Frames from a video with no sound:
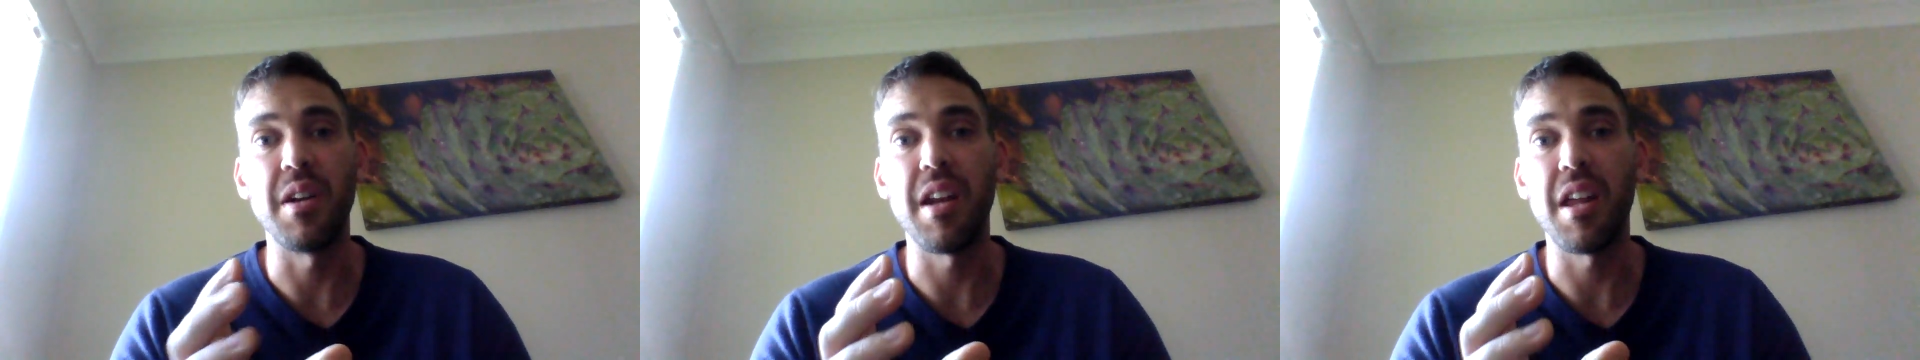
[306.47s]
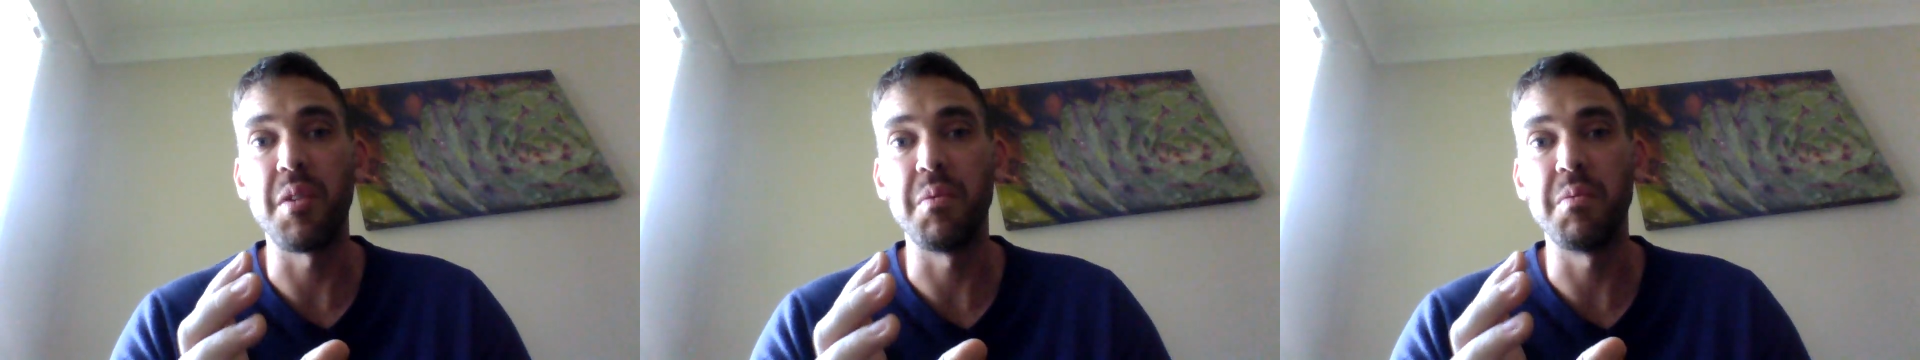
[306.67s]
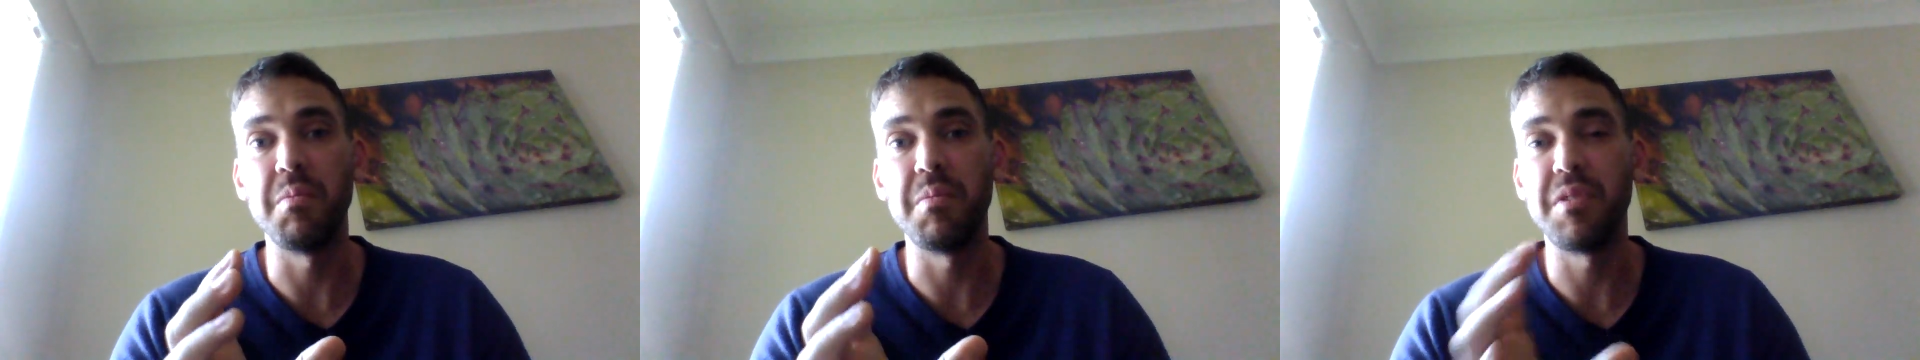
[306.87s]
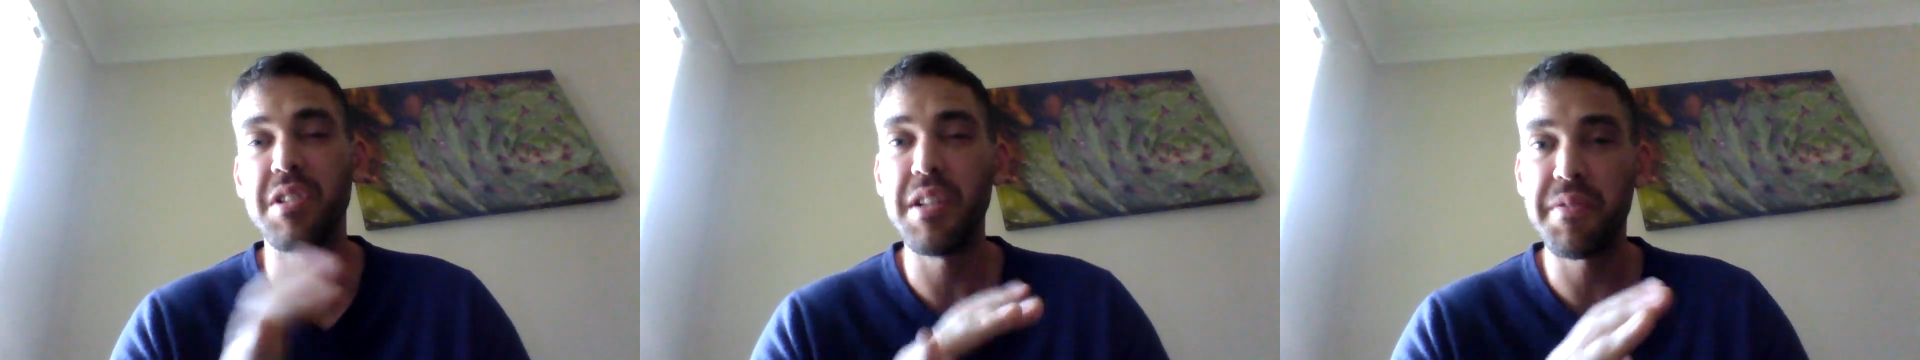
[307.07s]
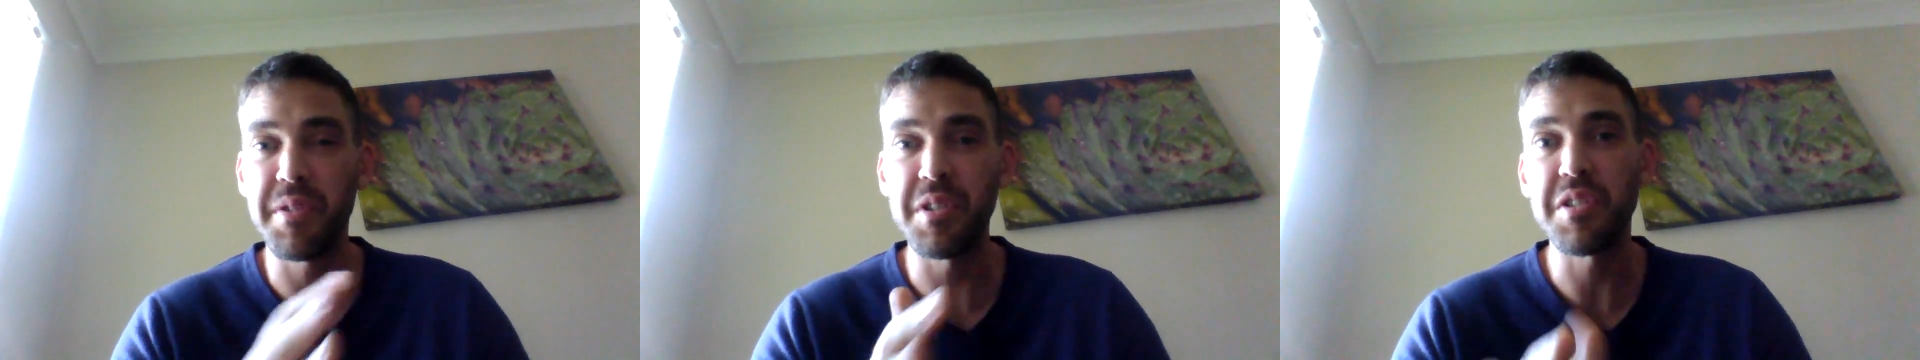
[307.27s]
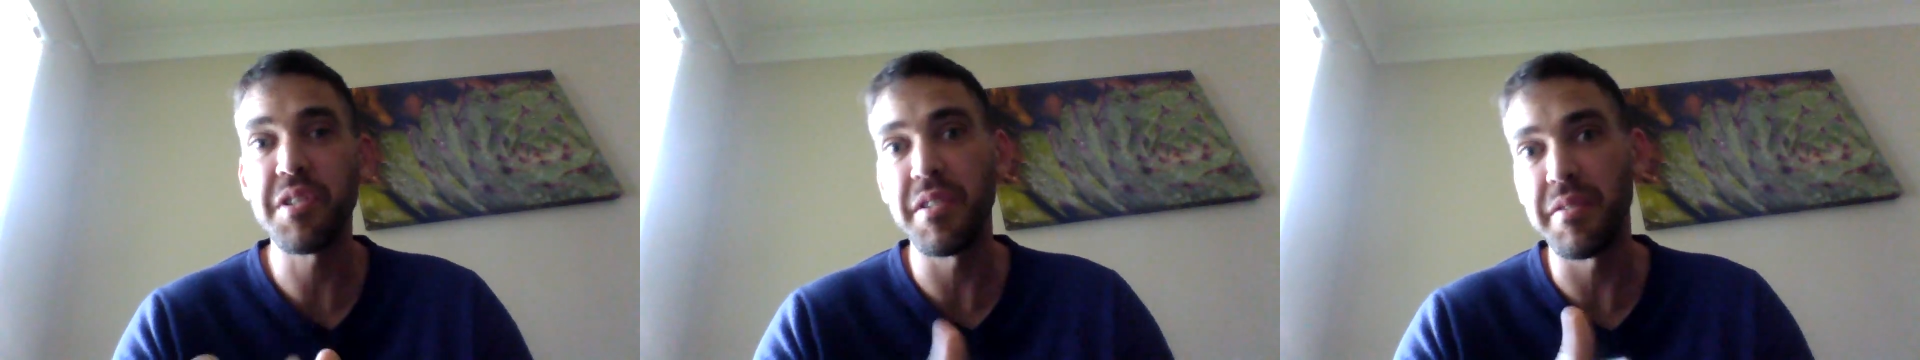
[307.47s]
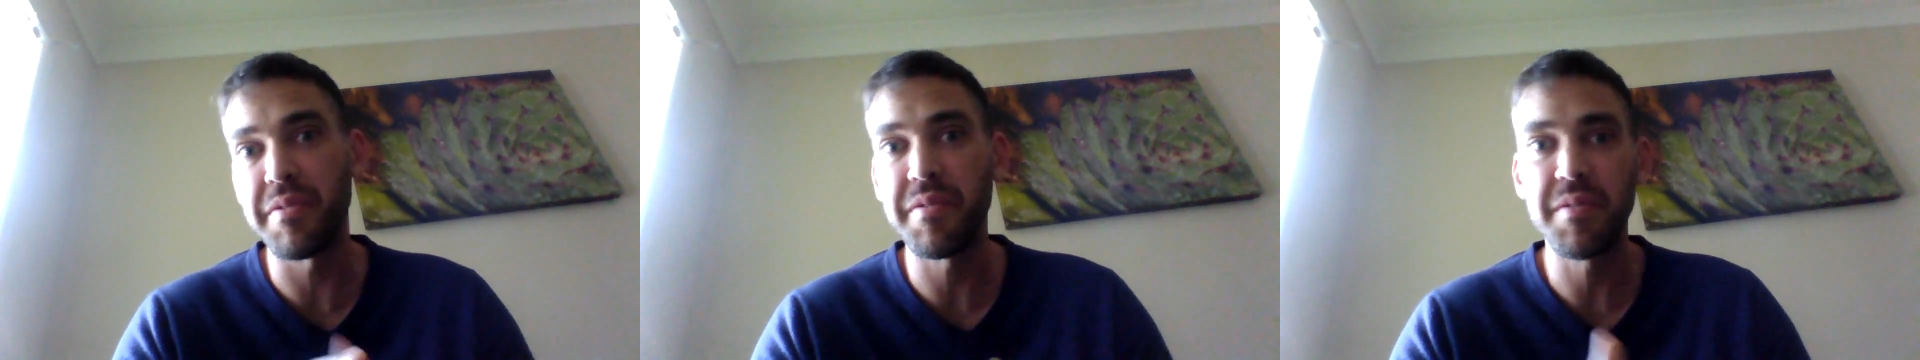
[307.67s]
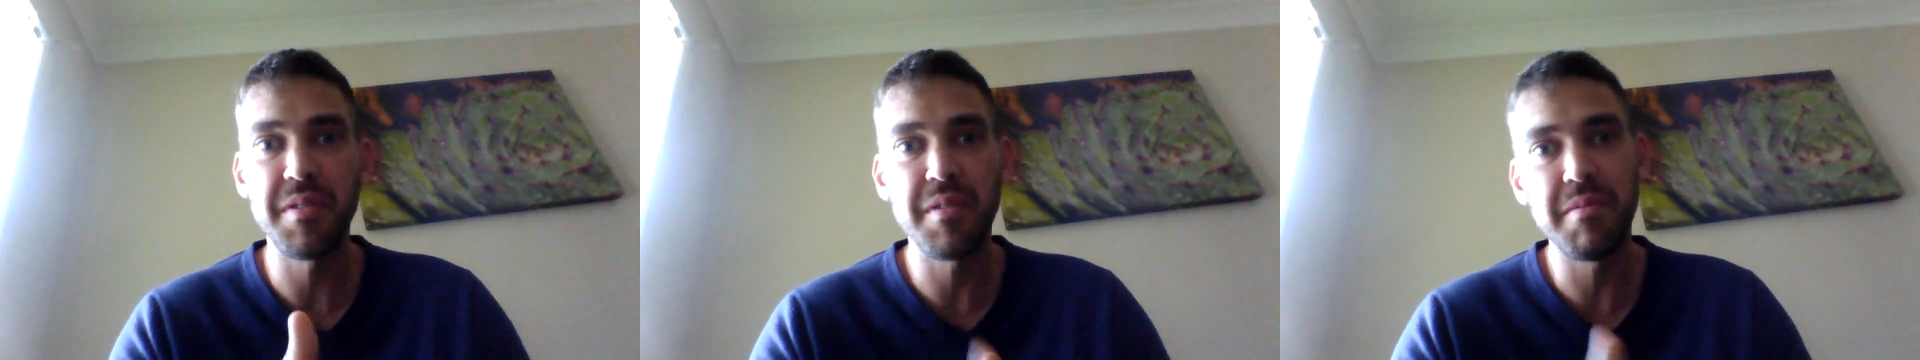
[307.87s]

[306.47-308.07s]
another different sort of